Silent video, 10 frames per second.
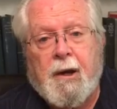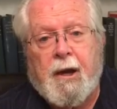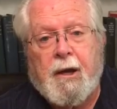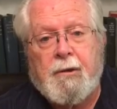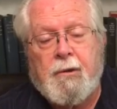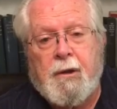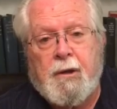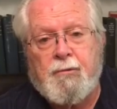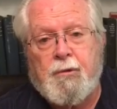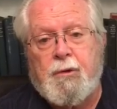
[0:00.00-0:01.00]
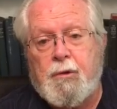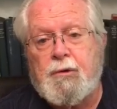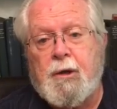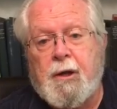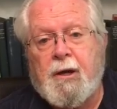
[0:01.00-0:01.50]
and
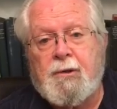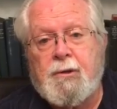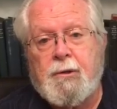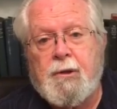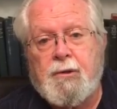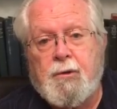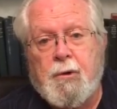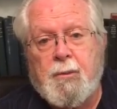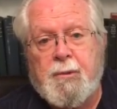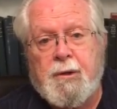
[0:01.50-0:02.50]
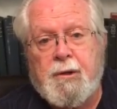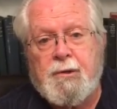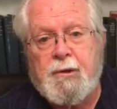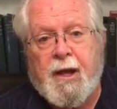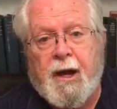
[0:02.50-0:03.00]
introducing us to this group that
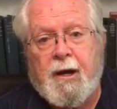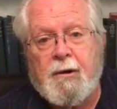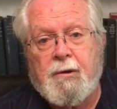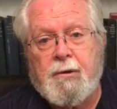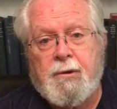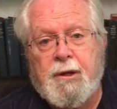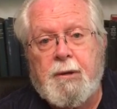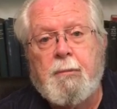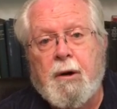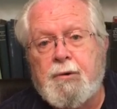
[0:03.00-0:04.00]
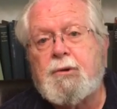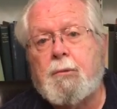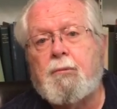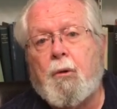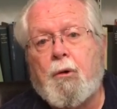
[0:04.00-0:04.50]
is now the most
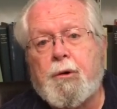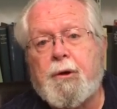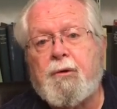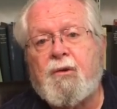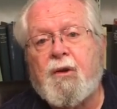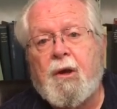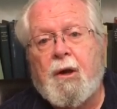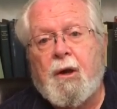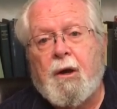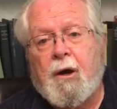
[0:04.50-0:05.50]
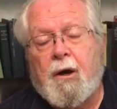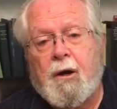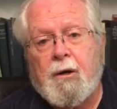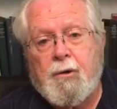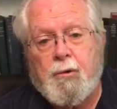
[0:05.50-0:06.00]
important
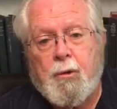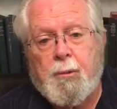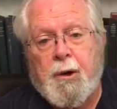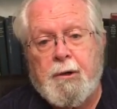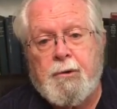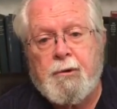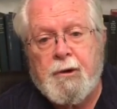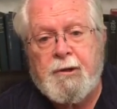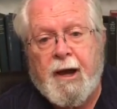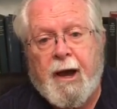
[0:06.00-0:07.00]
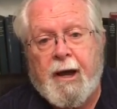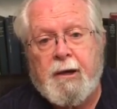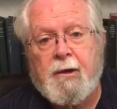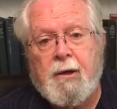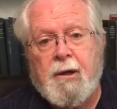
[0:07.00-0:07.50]
group under
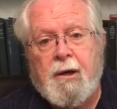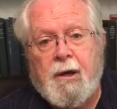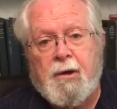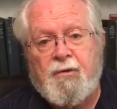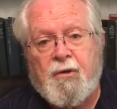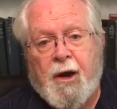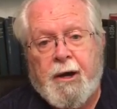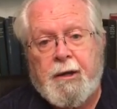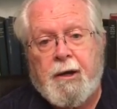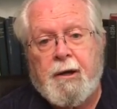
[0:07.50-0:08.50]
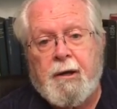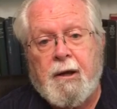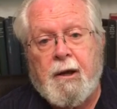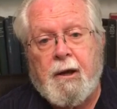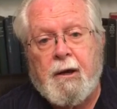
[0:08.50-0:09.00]
attack in China
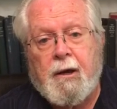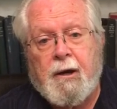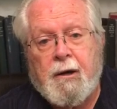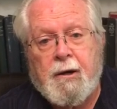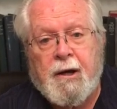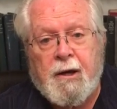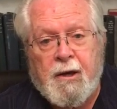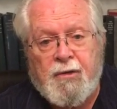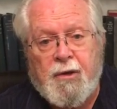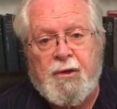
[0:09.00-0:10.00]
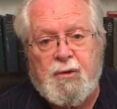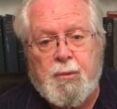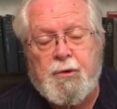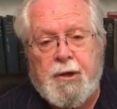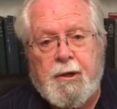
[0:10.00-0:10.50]
at this
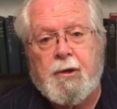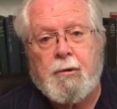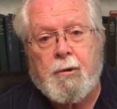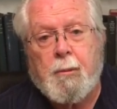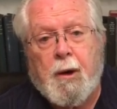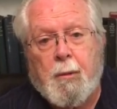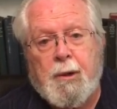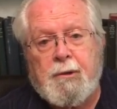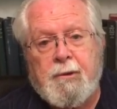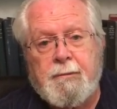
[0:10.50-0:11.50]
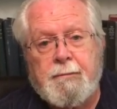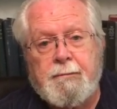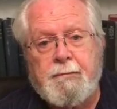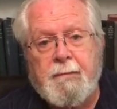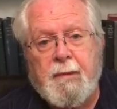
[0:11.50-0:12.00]
particular moment.
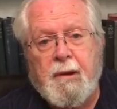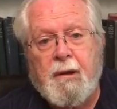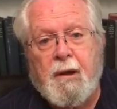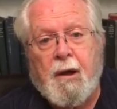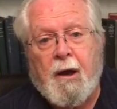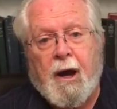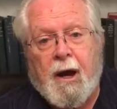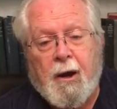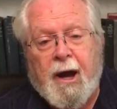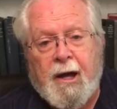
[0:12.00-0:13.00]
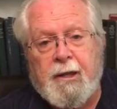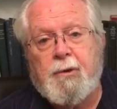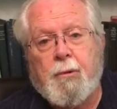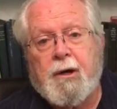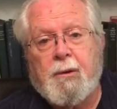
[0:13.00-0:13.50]
I highly
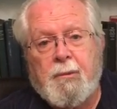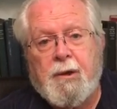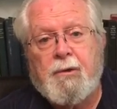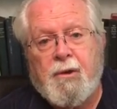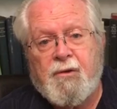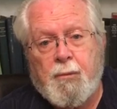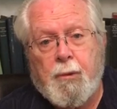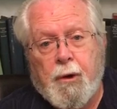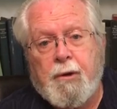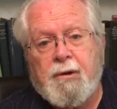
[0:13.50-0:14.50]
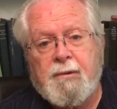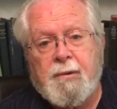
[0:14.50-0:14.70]
recommend this book.